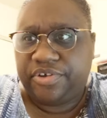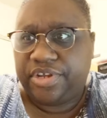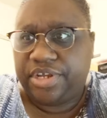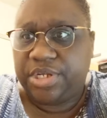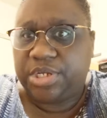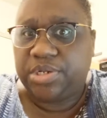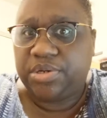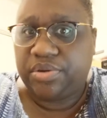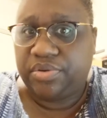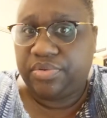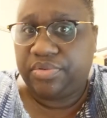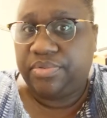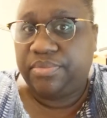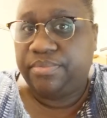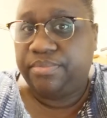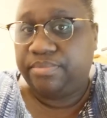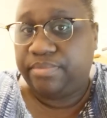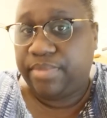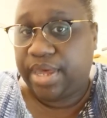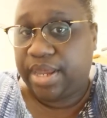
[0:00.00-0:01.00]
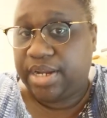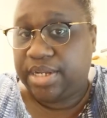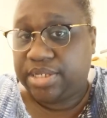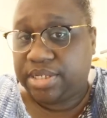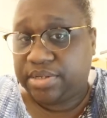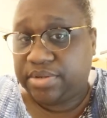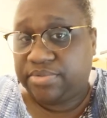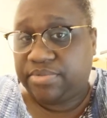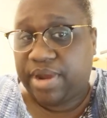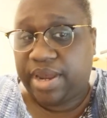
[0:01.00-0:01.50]
traditional
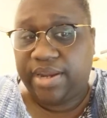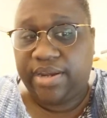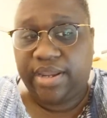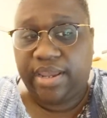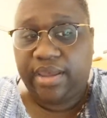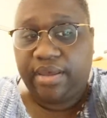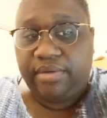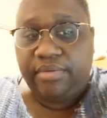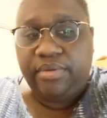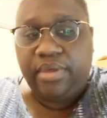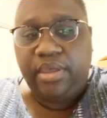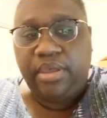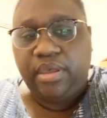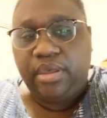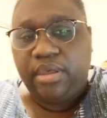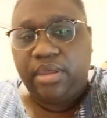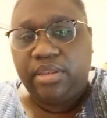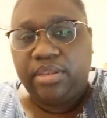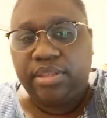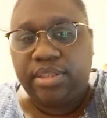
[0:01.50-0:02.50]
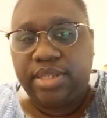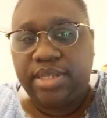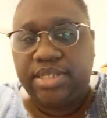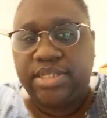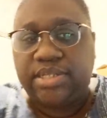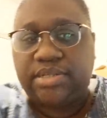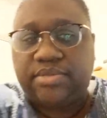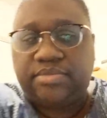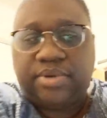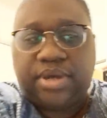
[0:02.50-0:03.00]
medicines right now.
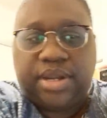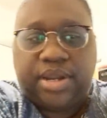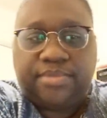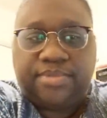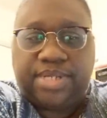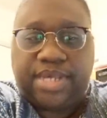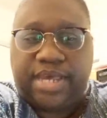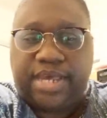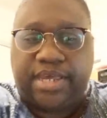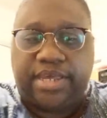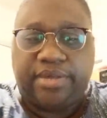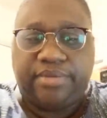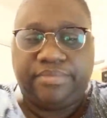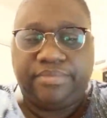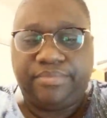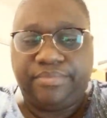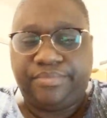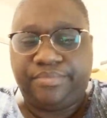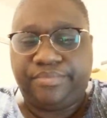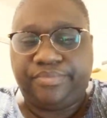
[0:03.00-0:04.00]
This is what I'm taking.